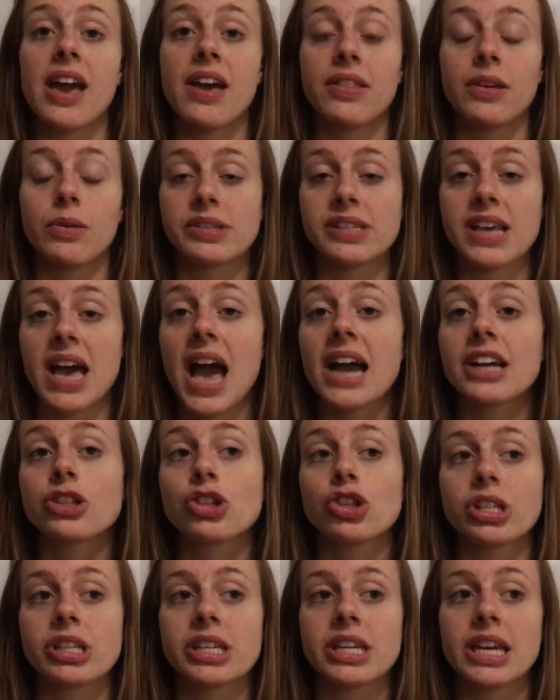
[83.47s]
and there was
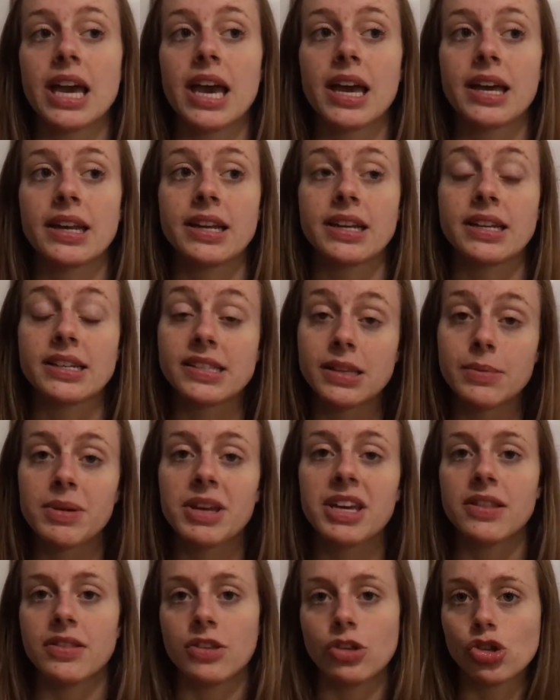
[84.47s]
actually an
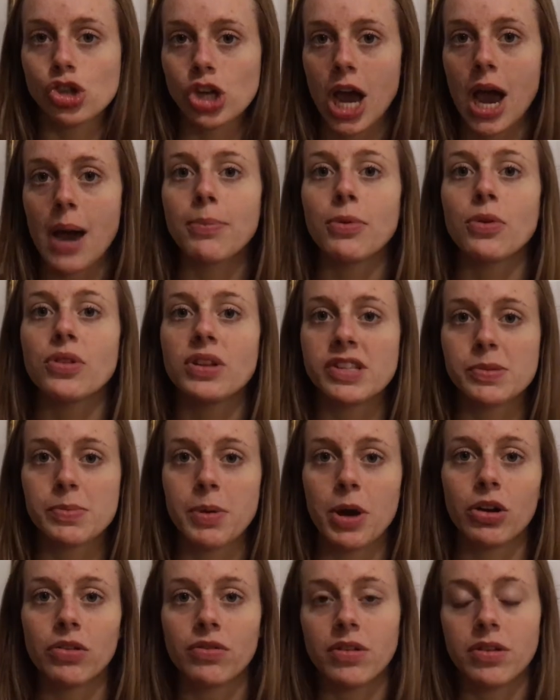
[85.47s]
exhibit in this chapel that's
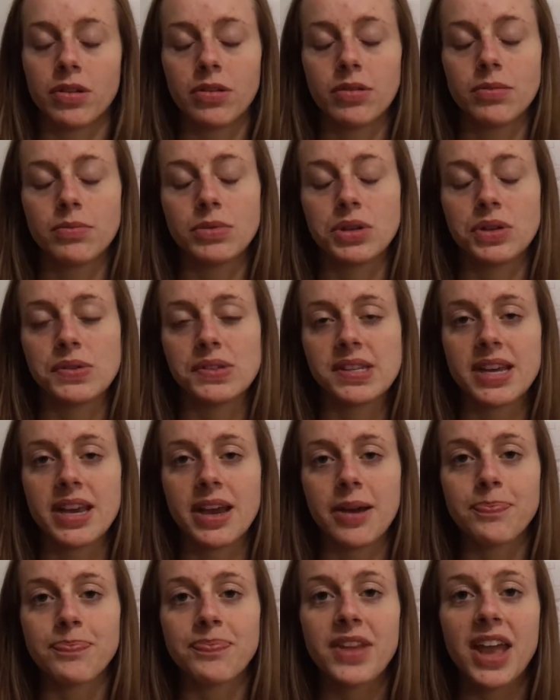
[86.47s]
part of the
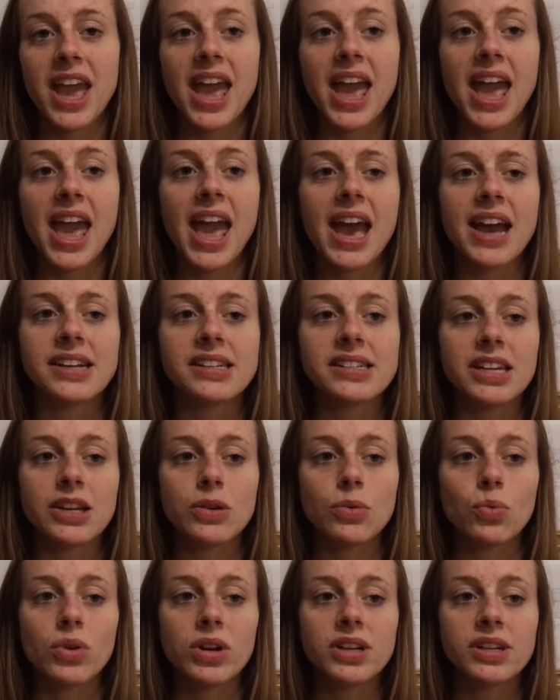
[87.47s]
museum. And
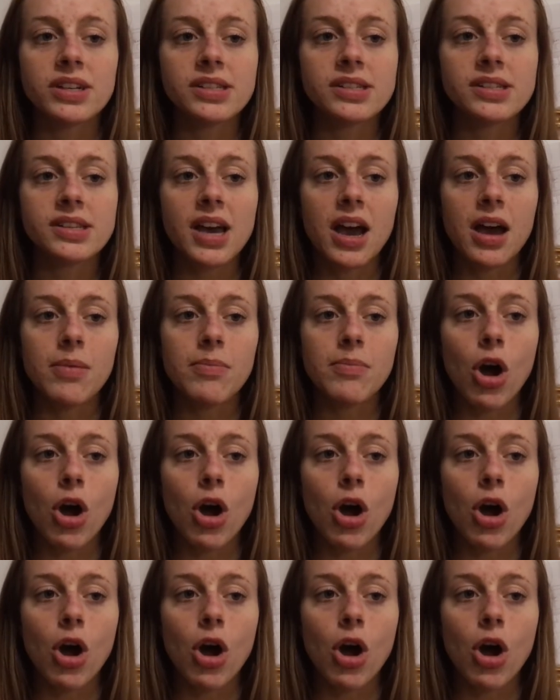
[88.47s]
it was